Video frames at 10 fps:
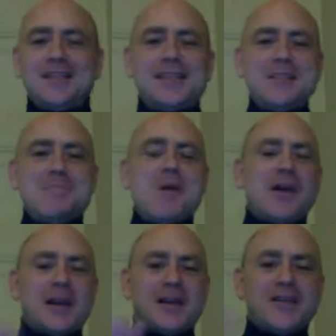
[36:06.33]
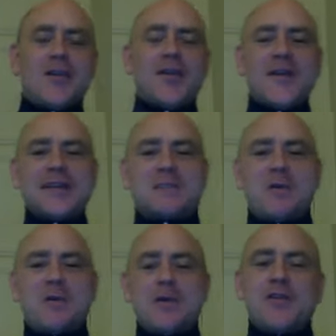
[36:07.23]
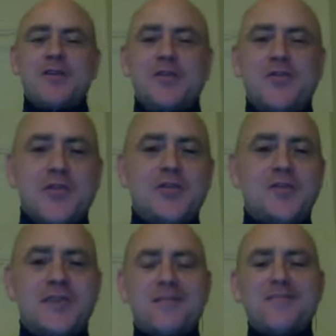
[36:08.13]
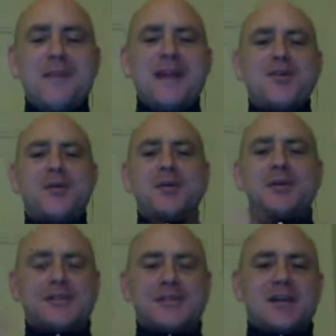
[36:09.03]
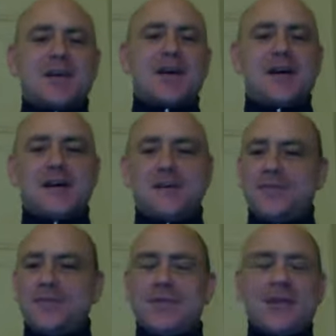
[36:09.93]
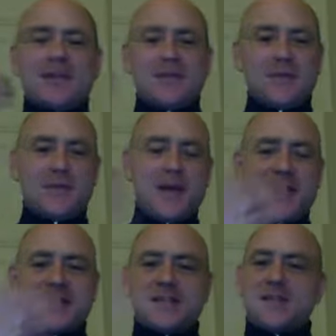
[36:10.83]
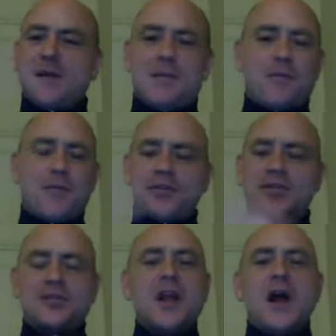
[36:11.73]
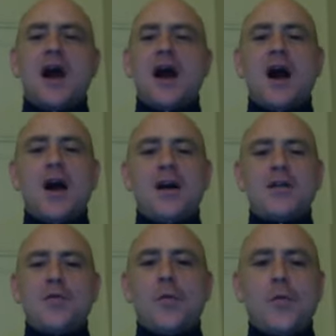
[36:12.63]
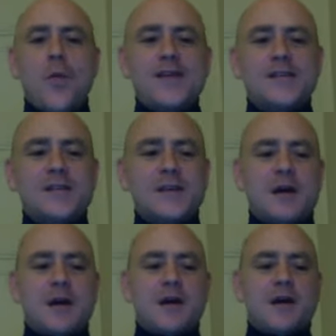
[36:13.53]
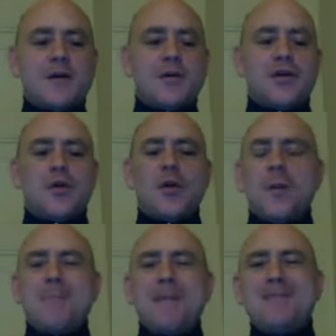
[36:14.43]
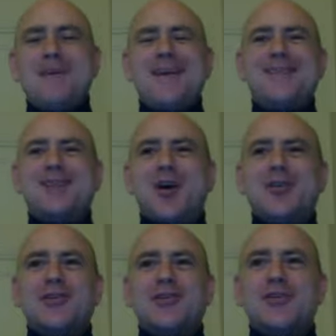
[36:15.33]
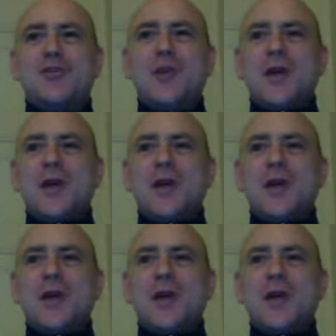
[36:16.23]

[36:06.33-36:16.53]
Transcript: debunk it and all this. But we also know that there are many holistic things in medicine, approaches, ways that maybe it's hard to